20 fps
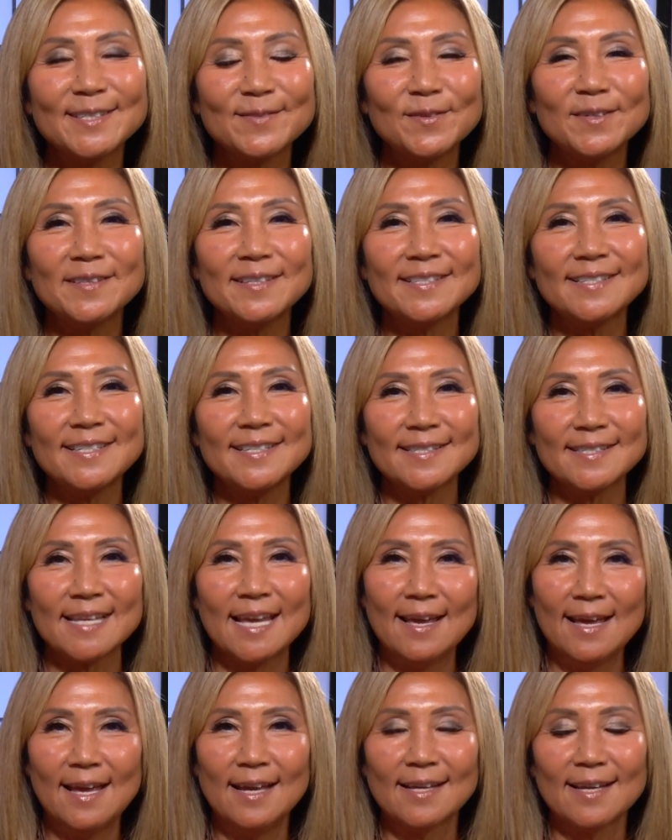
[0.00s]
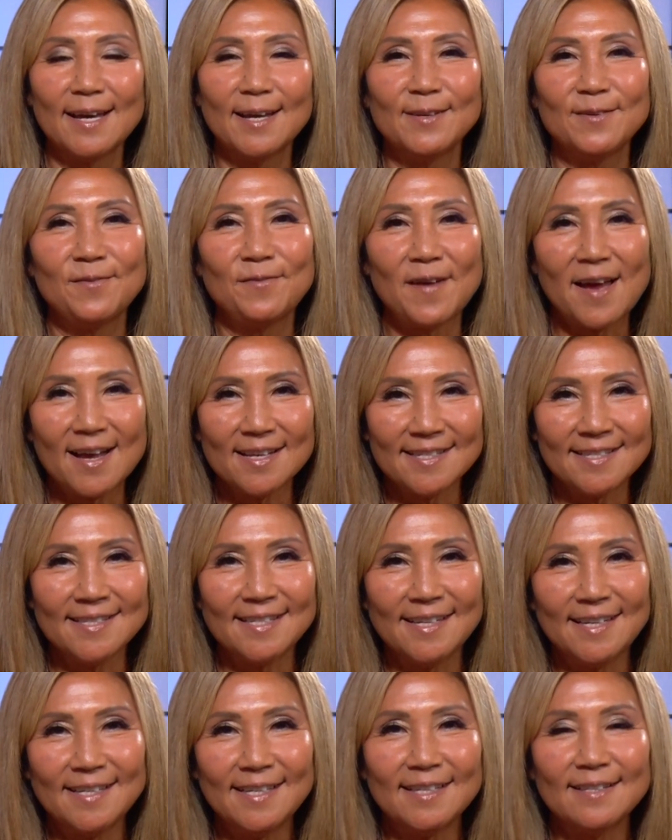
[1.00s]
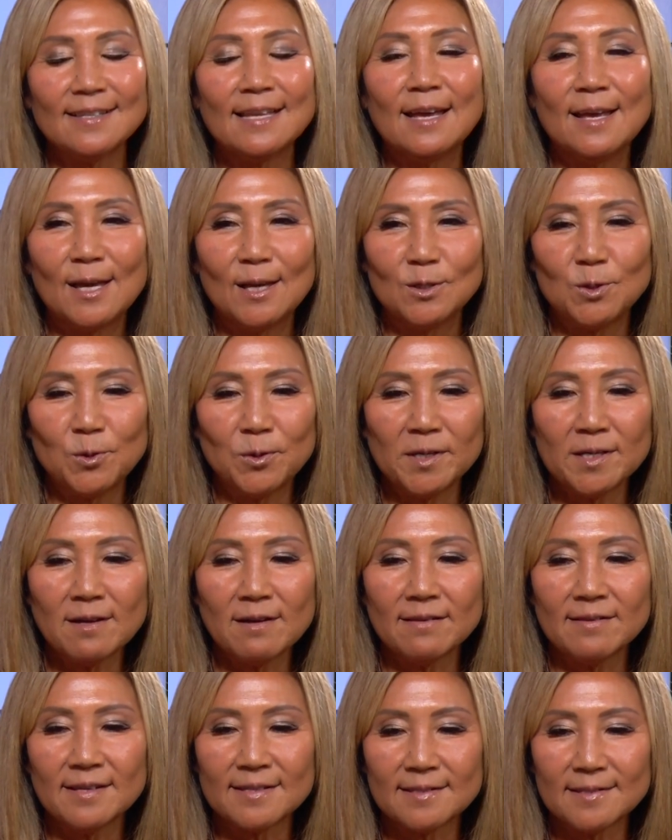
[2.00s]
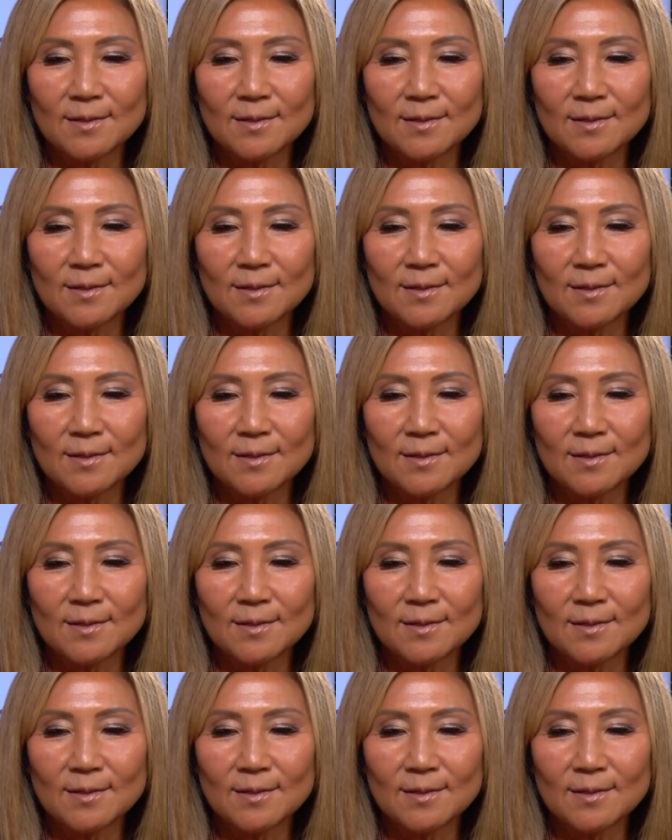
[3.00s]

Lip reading: Well, this is kind of fascinating, knowing all this.